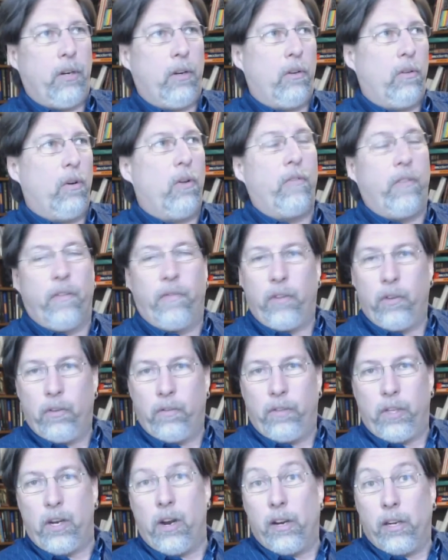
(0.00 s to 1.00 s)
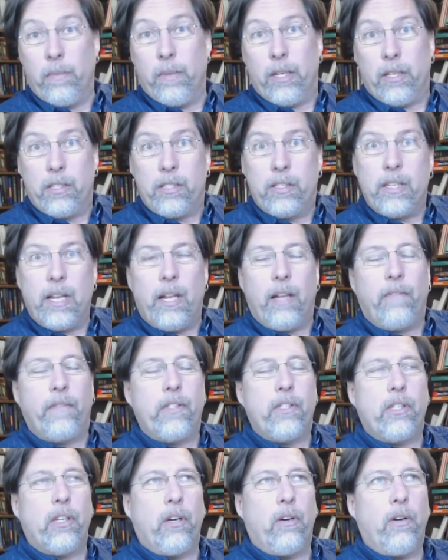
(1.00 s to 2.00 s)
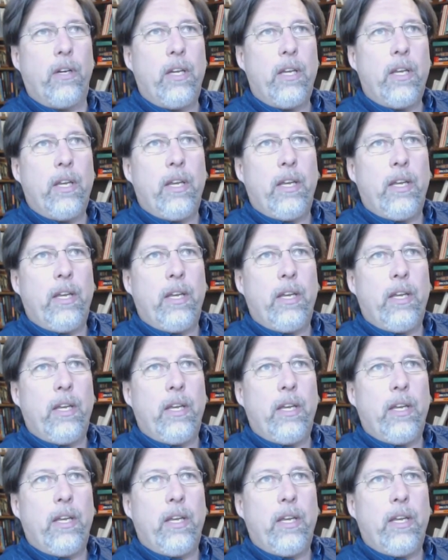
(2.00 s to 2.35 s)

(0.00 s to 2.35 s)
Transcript: overview of the argument itself. So